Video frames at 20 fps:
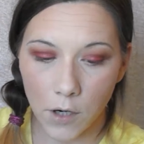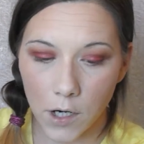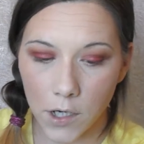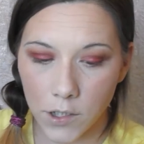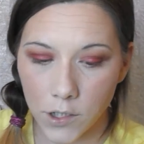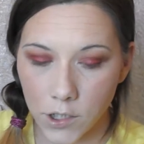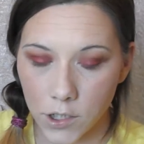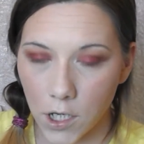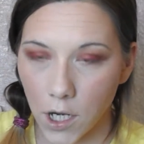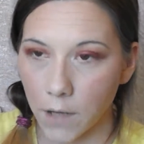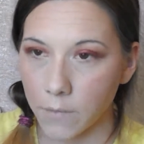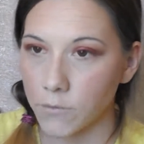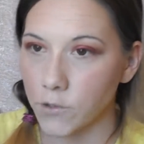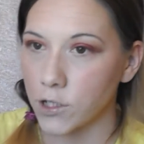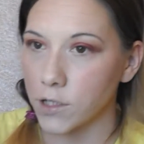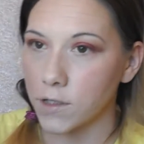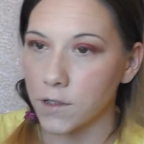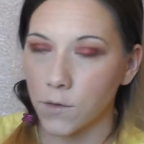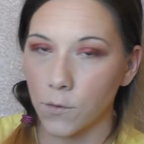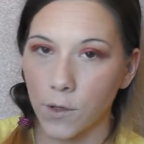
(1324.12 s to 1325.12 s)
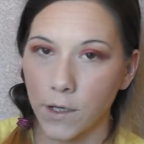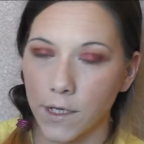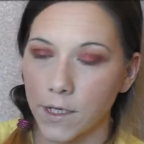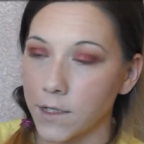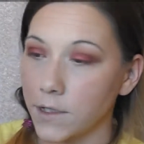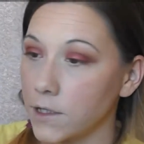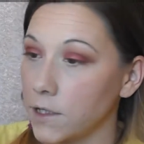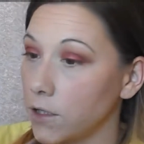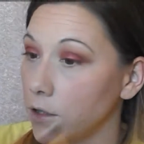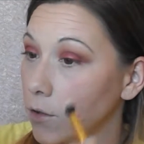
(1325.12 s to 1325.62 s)
brush, I'm just going
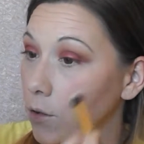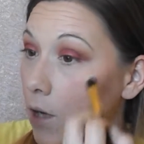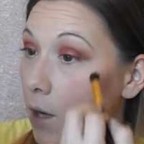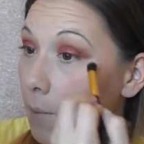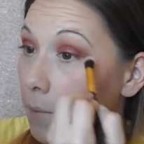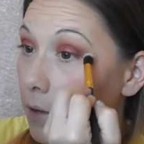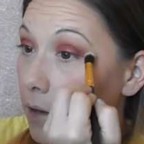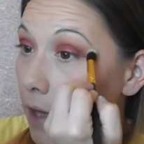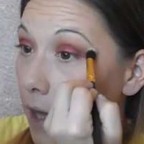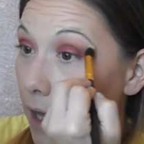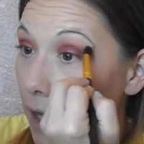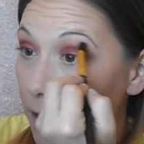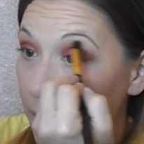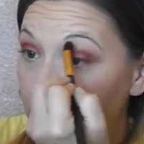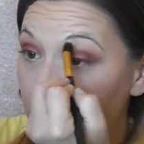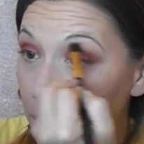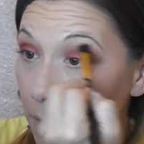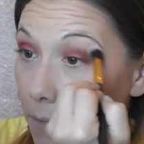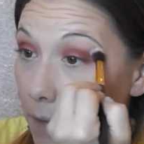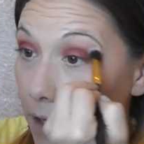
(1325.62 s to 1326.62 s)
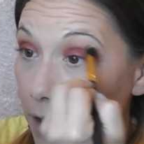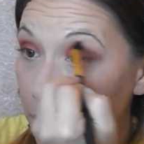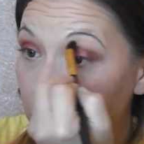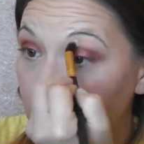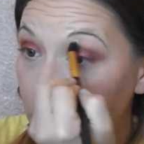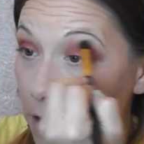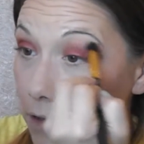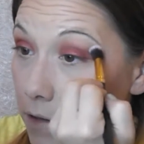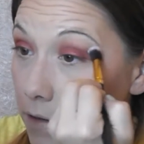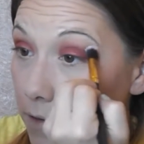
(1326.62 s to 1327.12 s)
to blend my
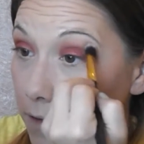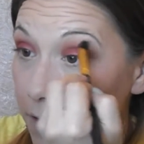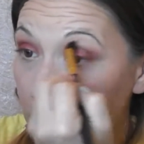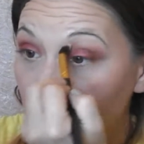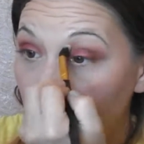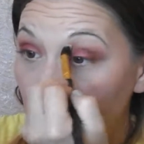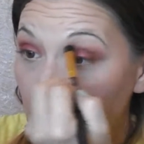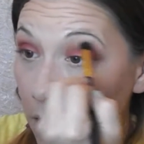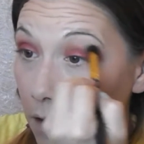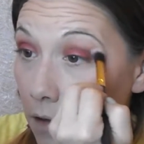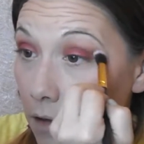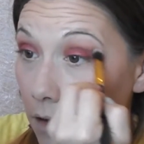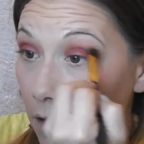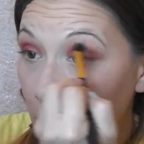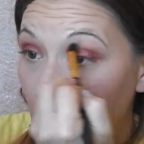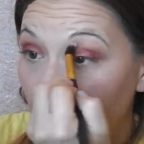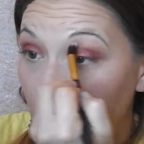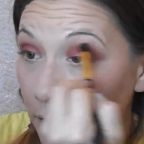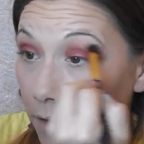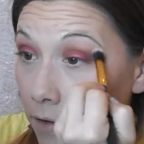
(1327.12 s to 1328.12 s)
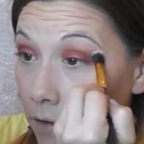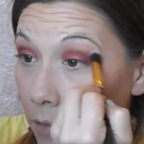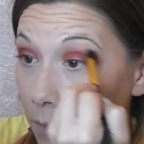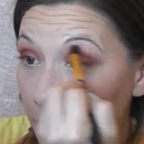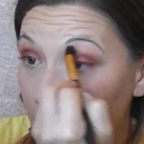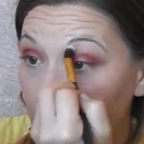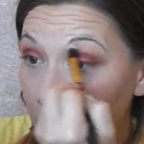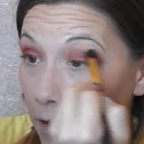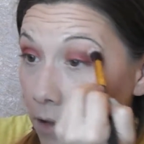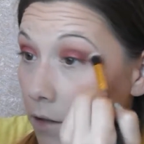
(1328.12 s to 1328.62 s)
crease a little
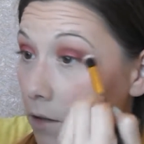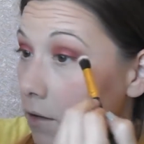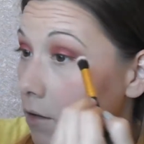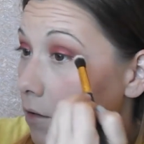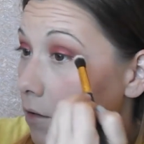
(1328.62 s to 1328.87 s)
bit.